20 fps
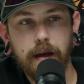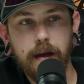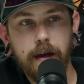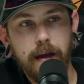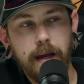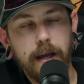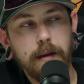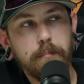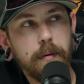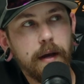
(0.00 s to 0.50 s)

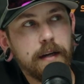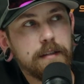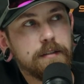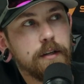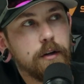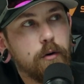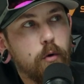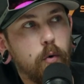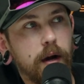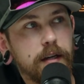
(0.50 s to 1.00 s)
it begs
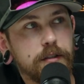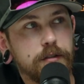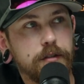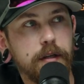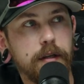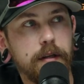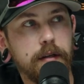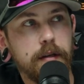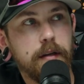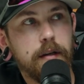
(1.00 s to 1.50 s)
the
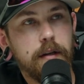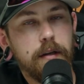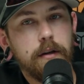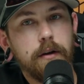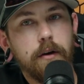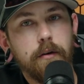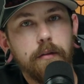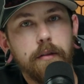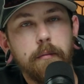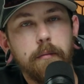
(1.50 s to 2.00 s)
question,
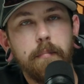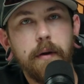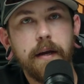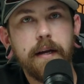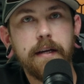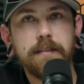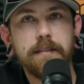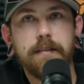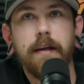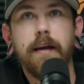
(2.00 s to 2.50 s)
the
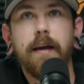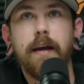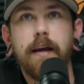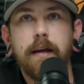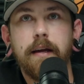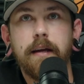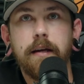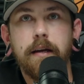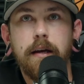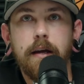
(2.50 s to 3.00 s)
biggest
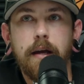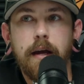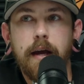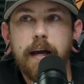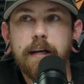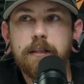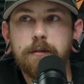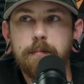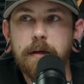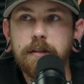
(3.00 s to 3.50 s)
thing,
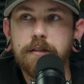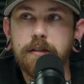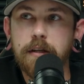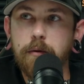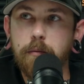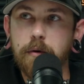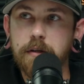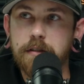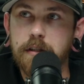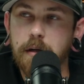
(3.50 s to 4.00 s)

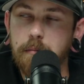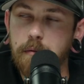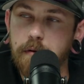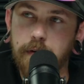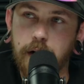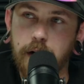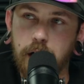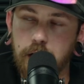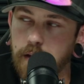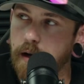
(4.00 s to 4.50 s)
especially with some
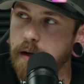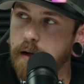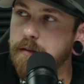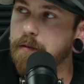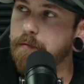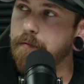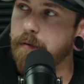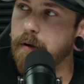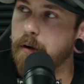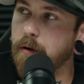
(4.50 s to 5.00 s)
of our lines
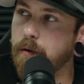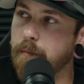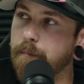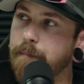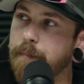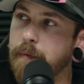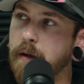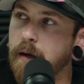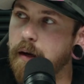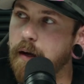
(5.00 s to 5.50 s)
of
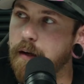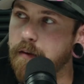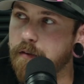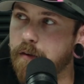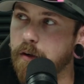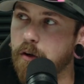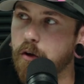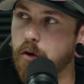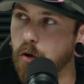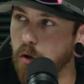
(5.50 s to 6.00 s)
film, is
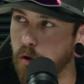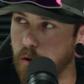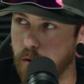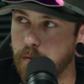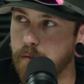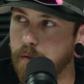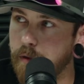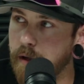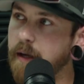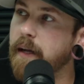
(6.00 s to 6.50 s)
the
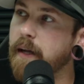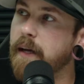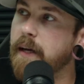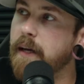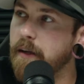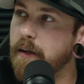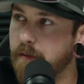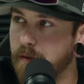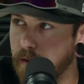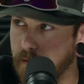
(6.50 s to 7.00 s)
glue, the
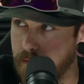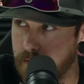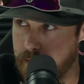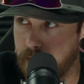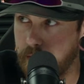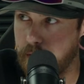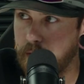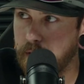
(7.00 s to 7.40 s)
adhesive.